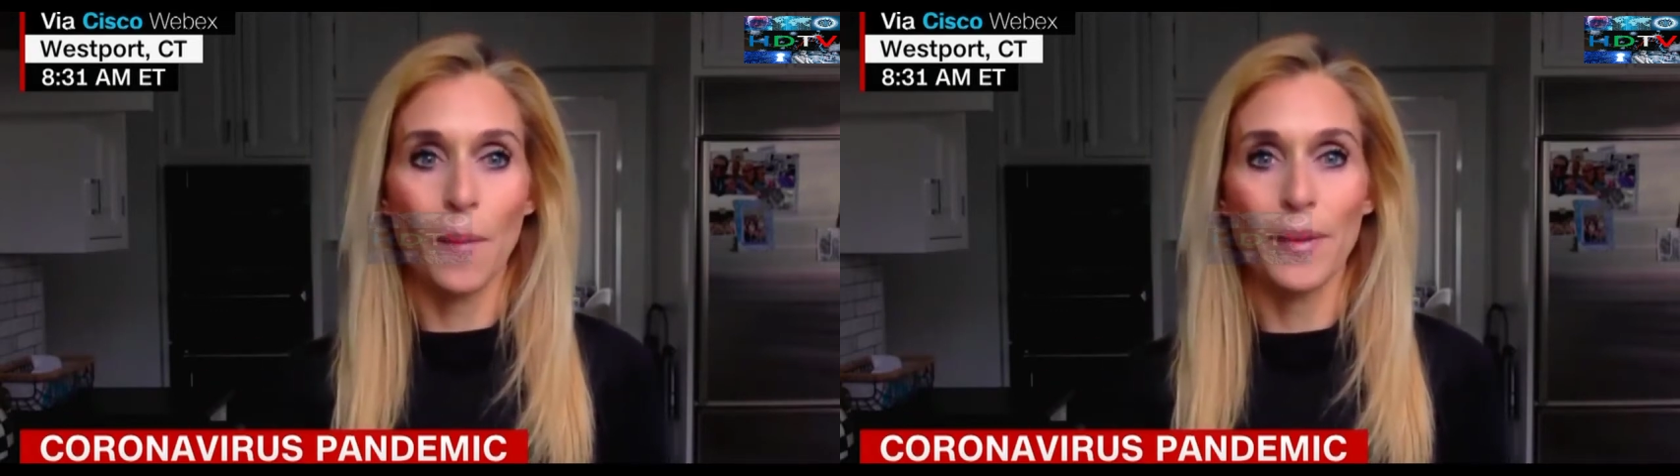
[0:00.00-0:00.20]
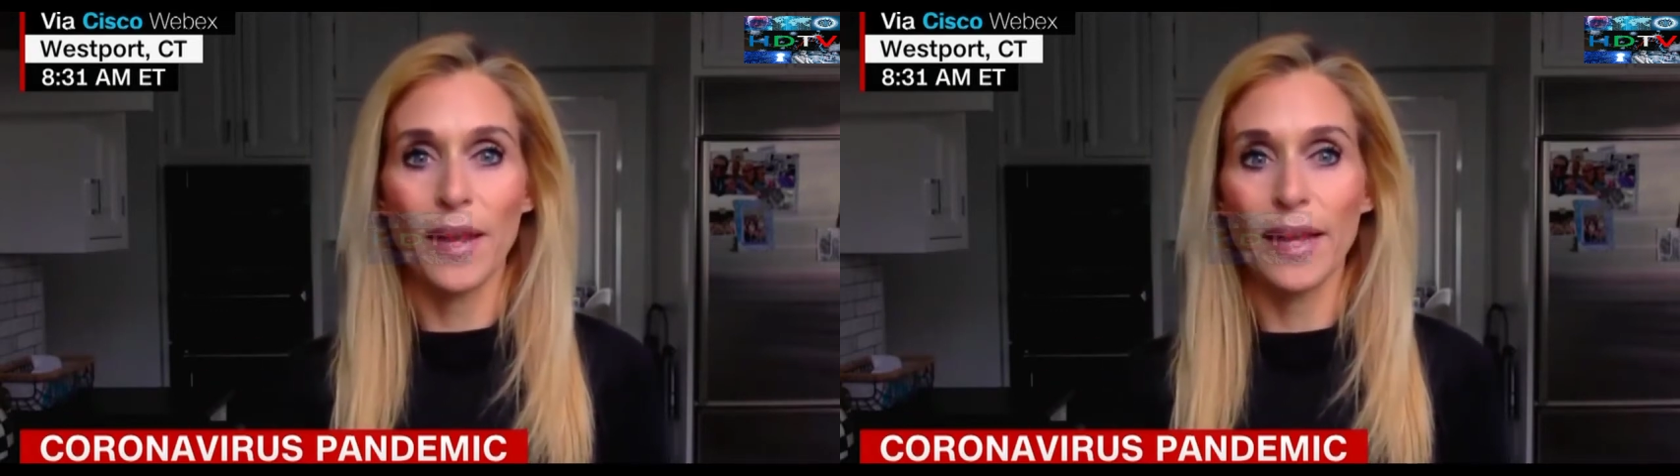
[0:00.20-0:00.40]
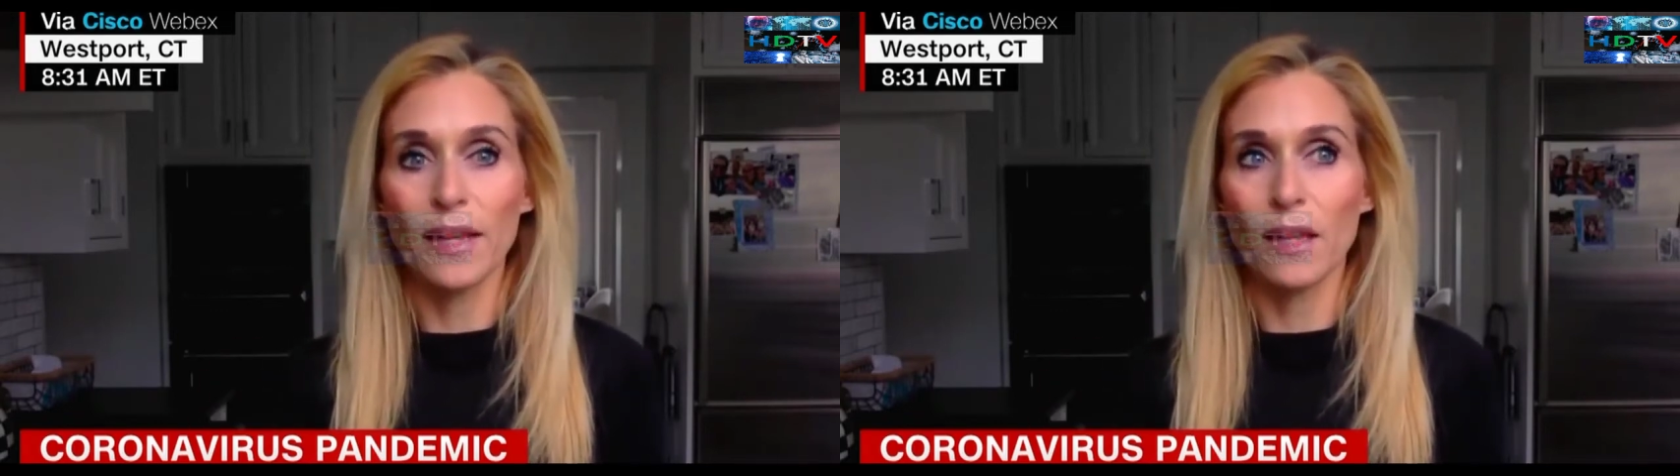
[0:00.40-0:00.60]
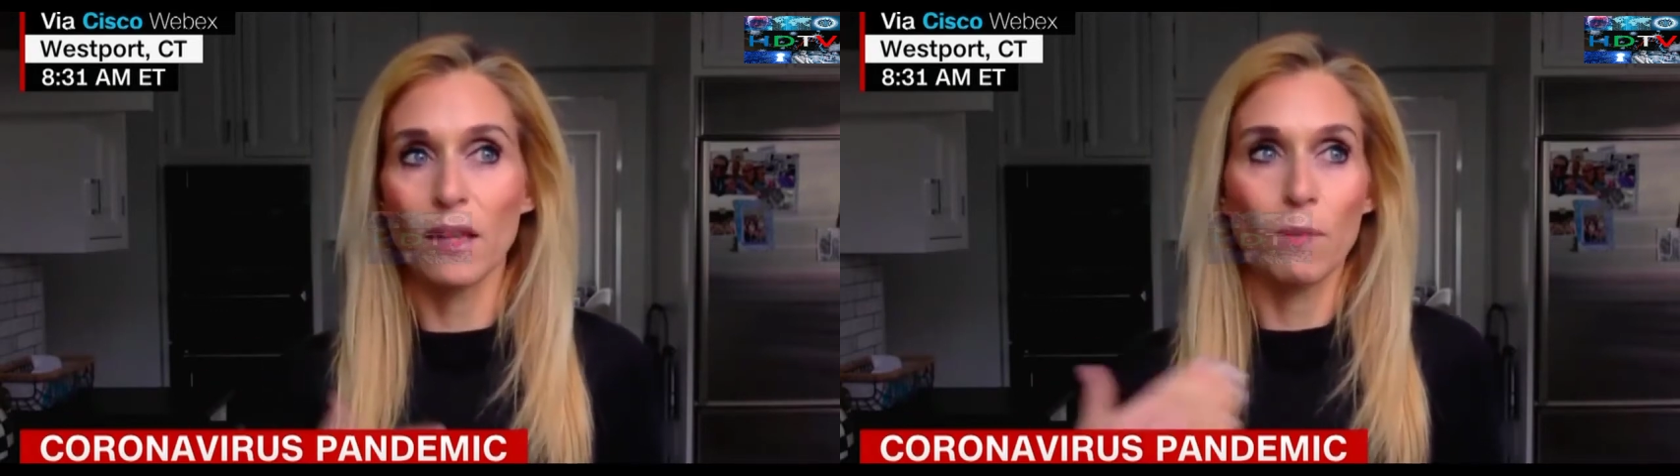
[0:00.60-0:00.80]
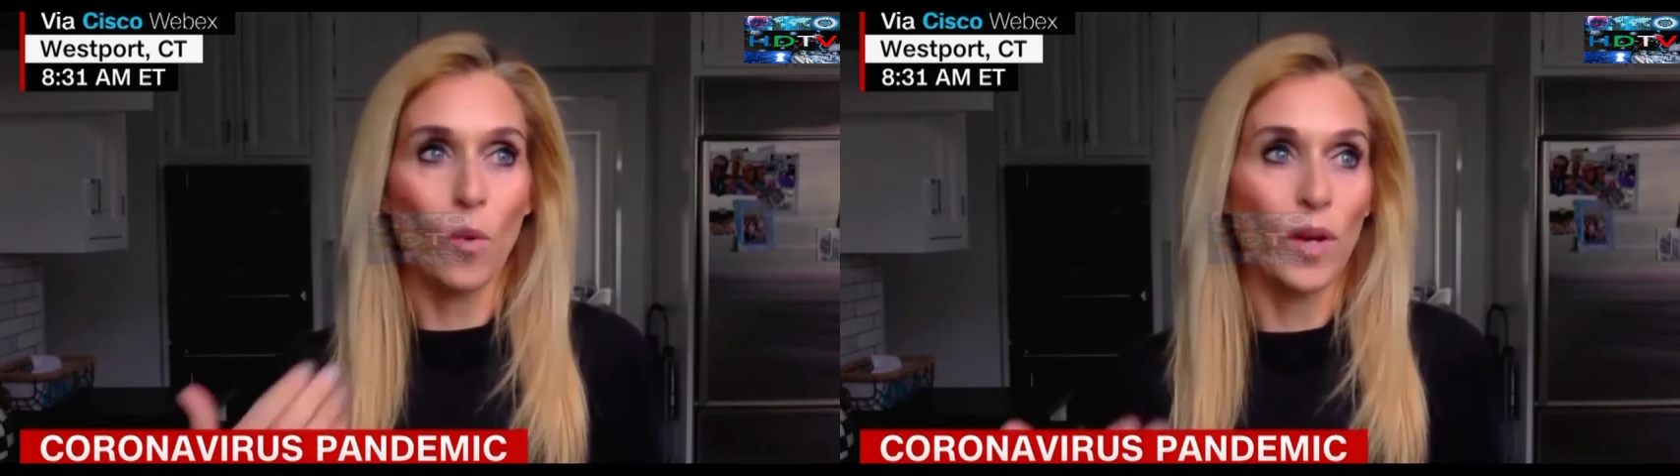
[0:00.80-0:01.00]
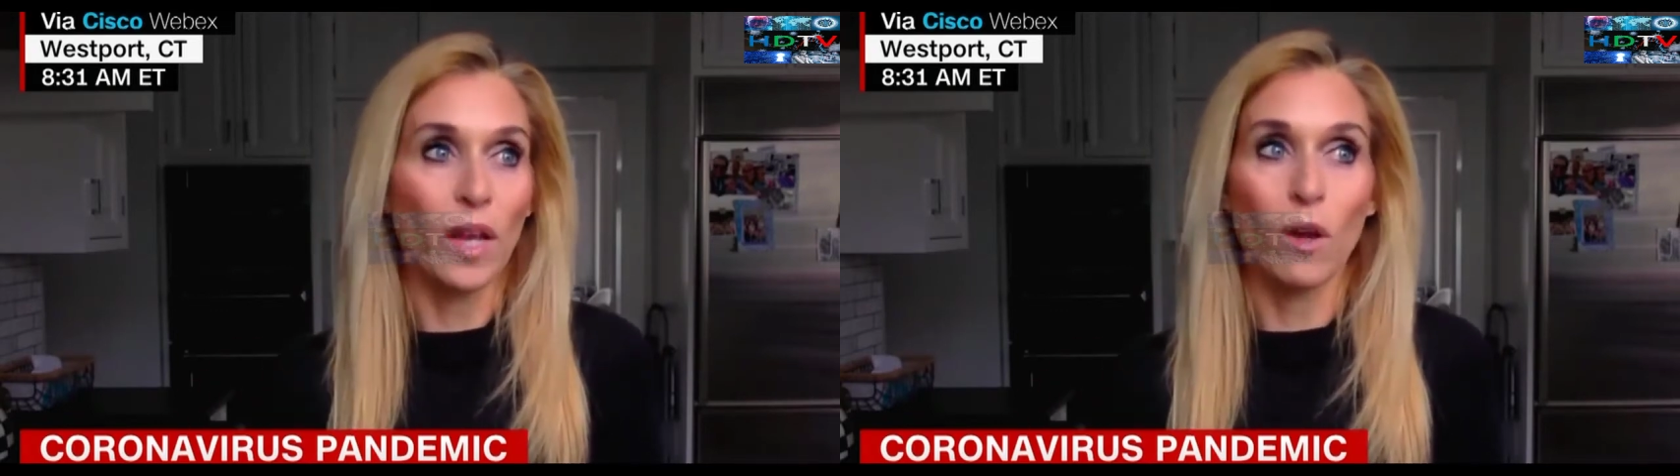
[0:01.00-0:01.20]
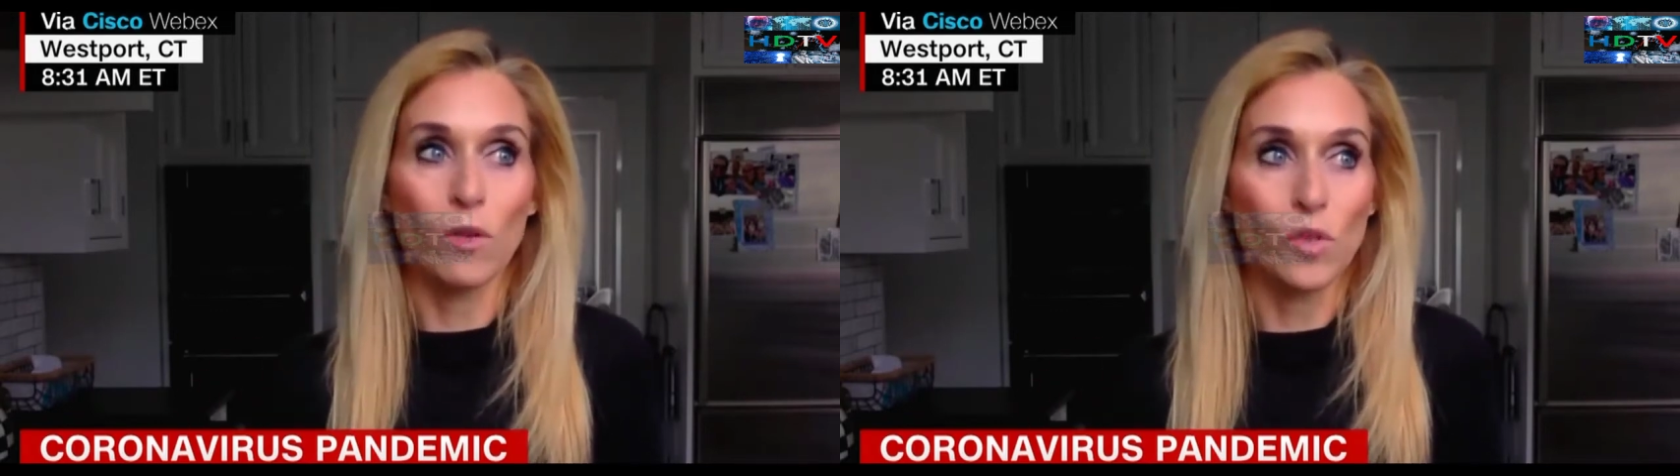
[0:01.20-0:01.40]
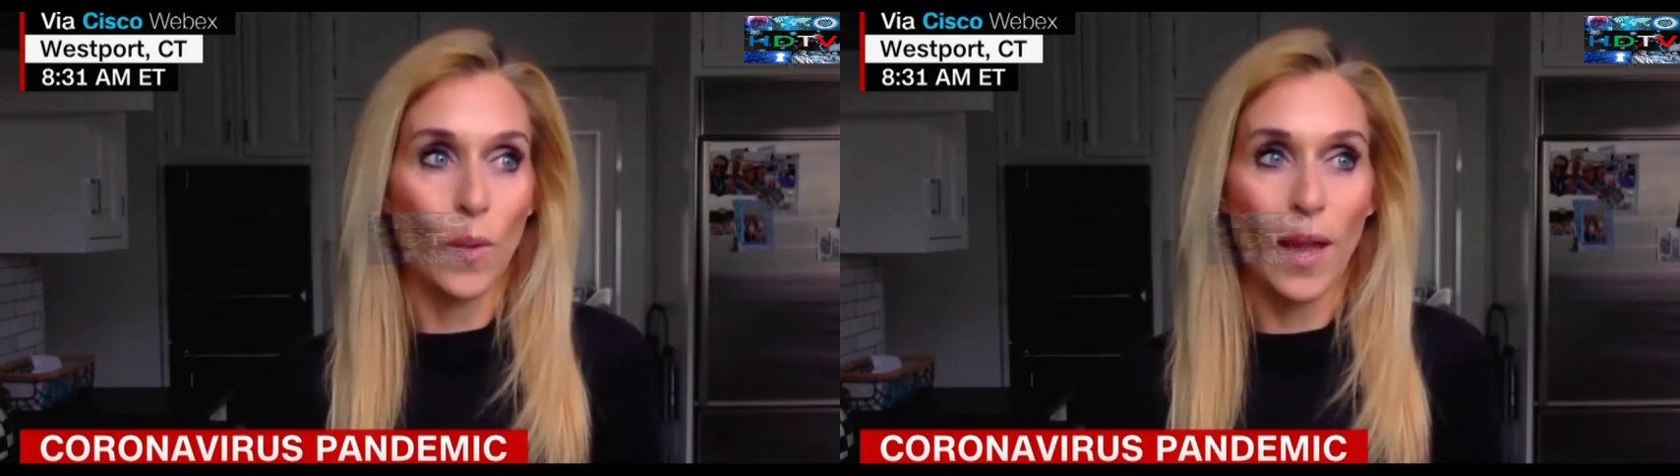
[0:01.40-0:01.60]
at night and then in the morning it
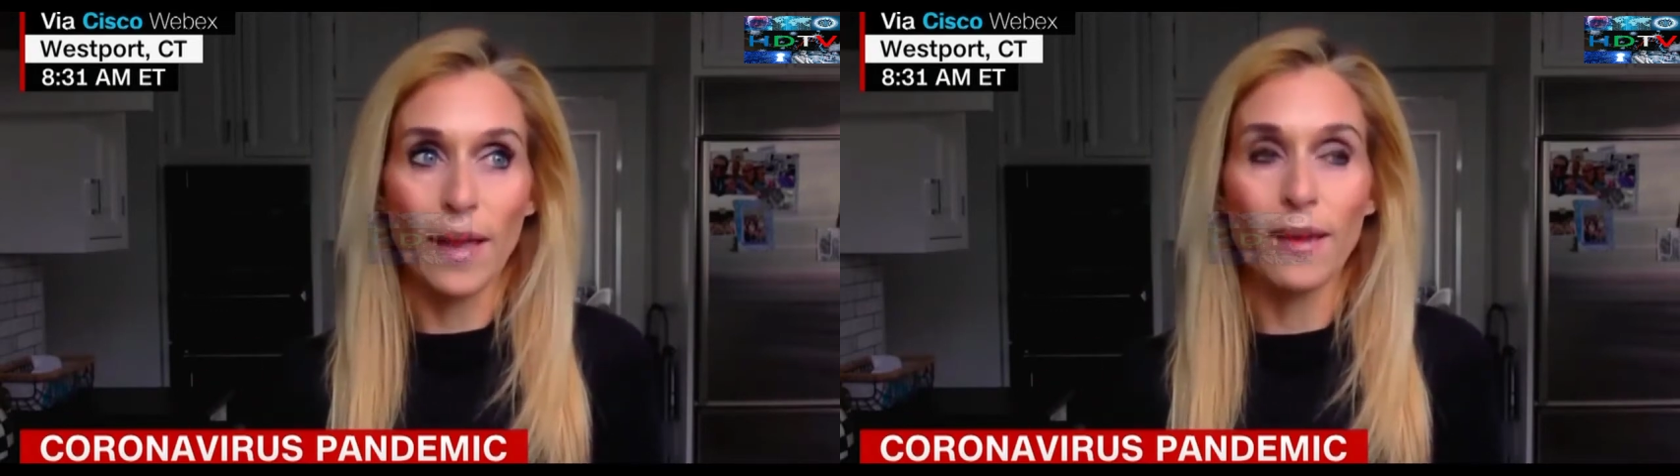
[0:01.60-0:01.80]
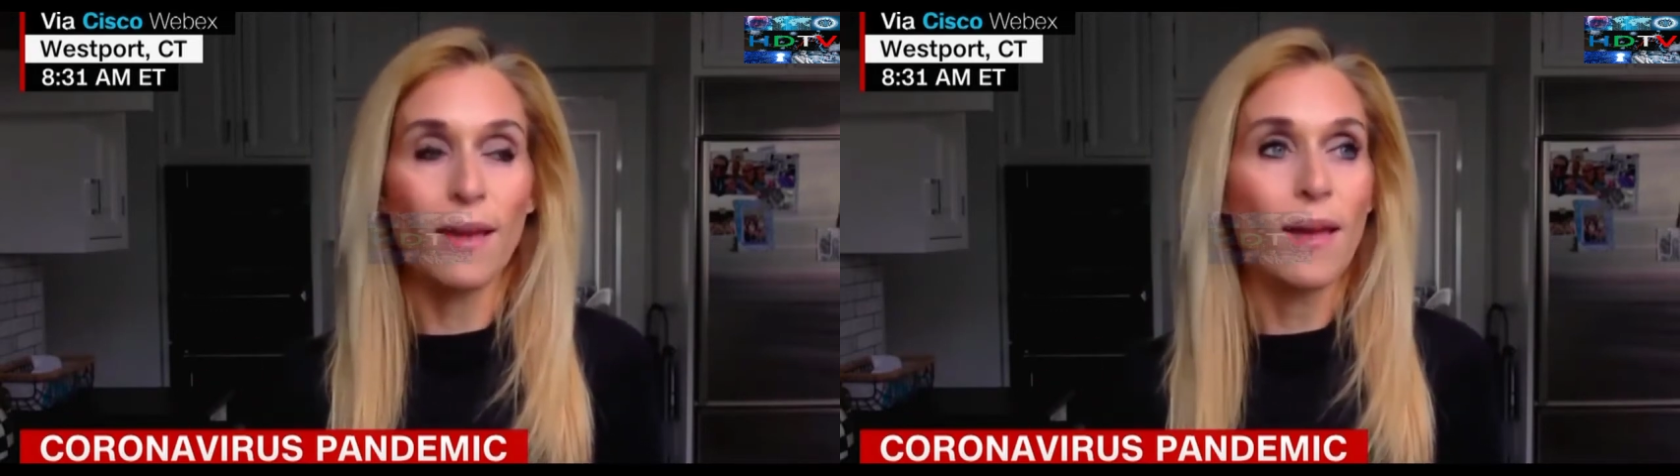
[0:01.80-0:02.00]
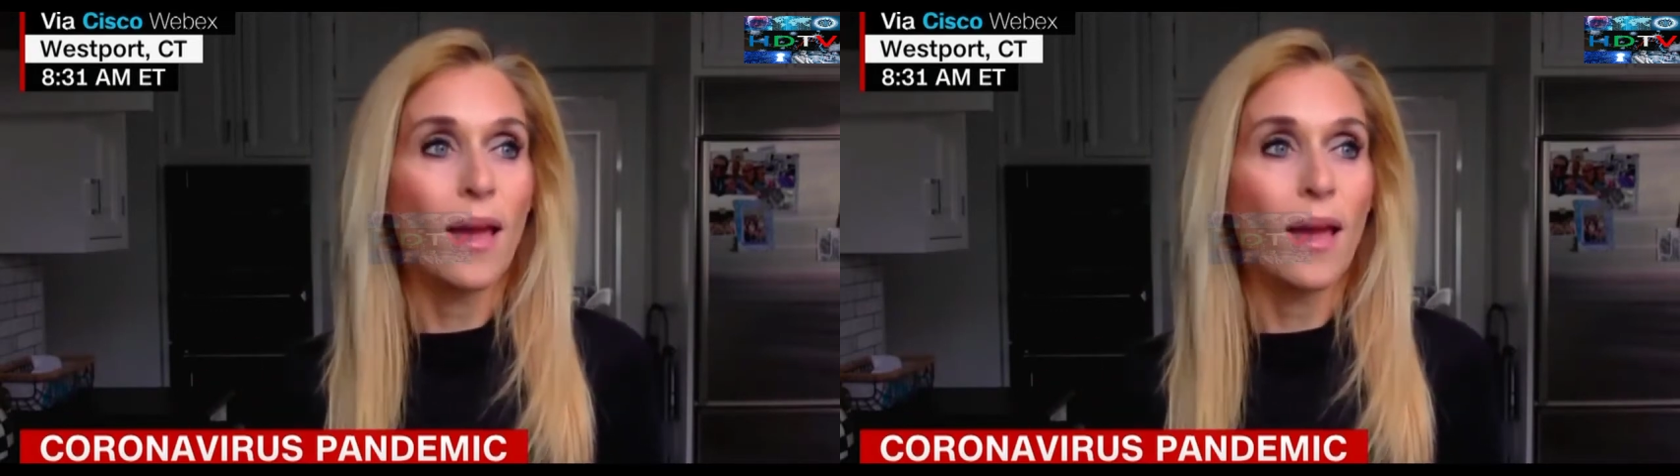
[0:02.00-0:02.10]
goes away.